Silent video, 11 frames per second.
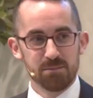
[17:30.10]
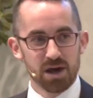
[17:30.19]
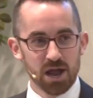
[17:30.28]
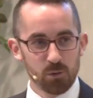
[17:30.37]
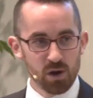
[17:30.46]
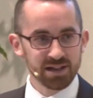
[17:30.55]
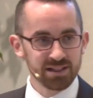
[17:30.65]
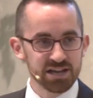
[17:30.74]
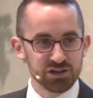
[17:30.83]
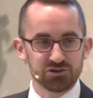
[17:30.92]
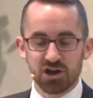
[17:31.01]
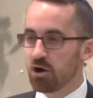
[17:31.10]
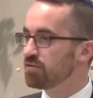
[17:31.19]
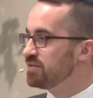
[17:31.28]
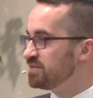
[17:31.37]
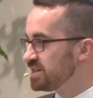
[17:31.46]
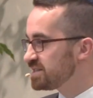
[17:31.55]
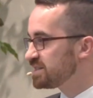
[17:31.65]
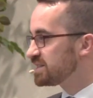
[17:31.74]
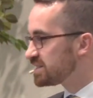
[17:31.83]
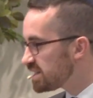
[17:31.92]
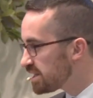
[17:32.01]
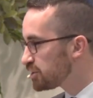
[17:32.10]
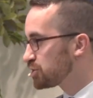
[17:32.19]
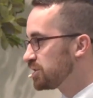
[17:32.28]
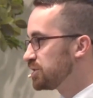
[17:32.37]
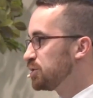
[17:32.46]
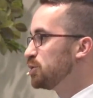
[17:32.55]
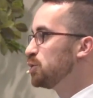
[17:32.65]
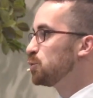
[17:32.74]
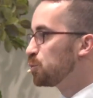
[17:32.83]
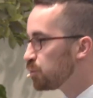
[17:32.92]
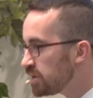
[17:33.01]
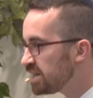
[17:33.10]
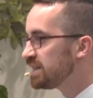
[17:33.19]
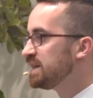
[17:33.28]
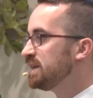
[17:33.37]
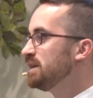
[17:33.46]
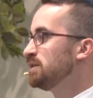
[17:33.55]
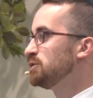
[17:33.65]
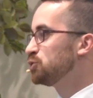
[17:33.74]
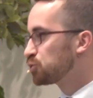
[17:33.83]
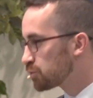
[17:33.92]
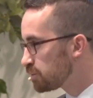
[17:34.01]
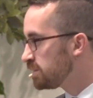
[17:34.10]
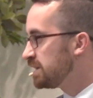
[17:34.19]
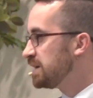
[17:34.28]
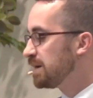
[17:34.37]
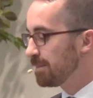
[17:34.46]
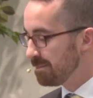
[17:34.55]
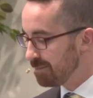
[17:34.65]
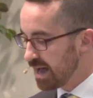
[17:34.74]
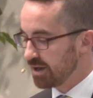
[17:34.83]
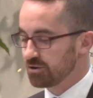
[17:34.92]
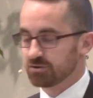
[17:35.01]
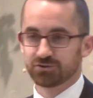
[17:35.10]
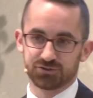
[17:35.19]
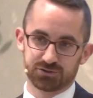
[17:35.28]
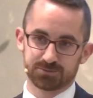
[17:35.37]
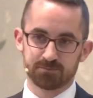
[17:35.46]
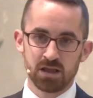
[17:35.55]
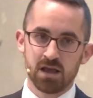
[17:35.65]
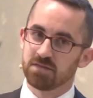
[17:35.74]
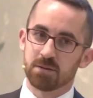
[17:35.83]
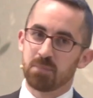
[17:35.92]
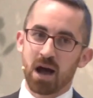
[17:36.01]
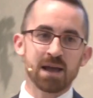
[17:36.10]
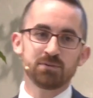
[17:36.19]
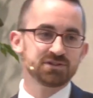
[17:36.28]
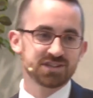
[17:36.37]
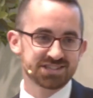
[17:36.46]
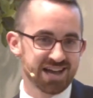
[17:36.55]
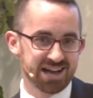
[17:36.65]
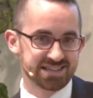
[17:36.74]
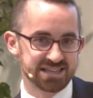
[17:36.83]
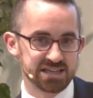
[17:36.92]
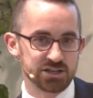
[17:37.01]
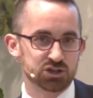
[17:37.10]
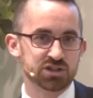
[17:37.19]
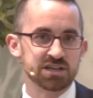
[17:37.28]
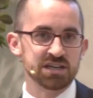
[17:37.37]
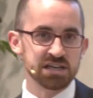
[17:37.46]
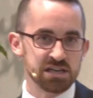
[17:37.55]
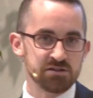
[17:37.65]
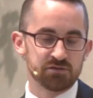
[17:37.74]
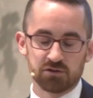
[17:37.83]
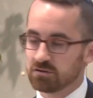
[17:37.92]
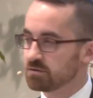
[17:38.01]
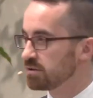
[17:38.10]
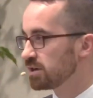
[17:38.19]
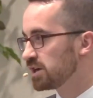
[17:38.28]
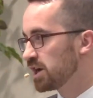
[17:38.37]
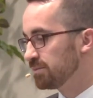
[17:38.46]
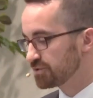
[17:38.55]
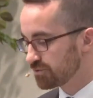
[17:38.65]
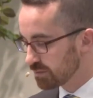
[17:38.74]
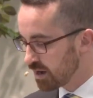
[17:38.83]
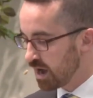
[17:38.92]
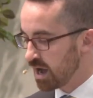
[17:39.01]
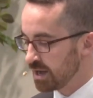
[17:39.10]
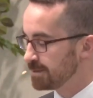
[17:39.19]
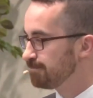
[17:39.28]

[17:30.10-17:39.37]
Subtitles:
I want to let you know that this distinction really, truly matters. The Bible does not teach that evil comes from God.